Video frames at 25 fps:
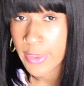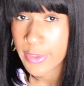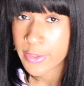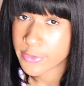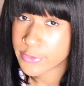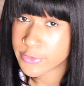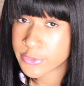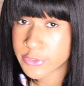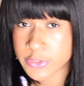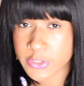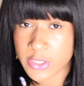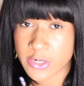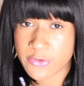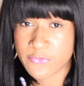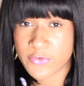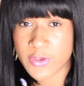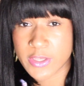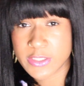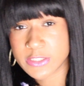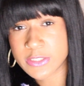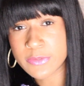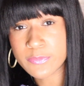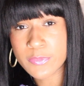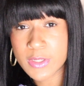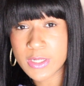you just gotta
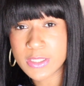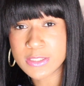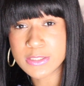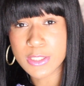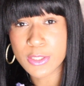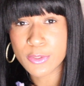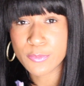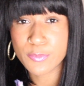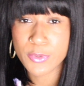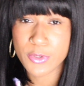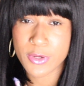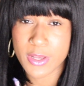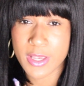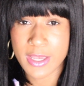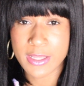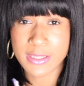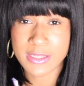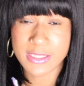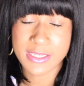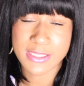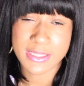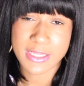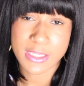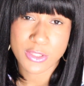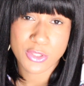find something that's up your
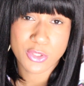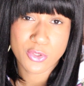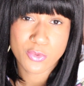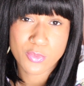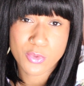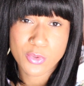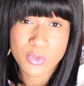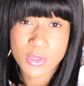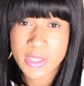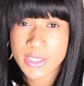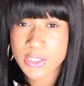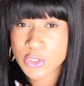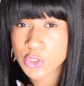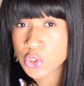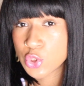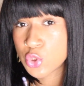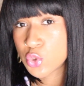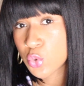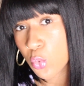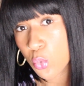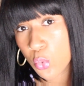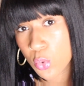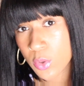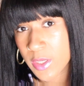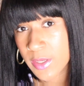alley and that you will
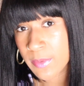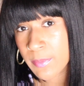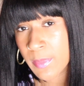enjoy.